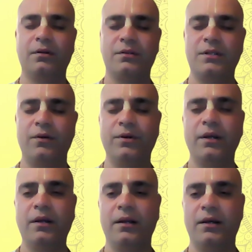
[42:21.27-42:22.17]

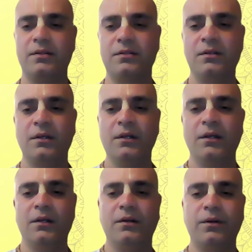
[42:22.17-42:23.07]
surrounding areas.
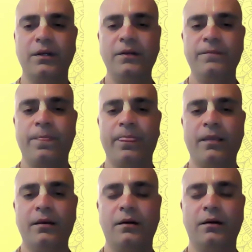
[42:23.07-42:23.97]
Okay,
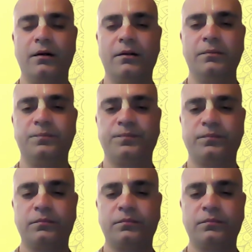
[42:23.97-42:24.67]
um,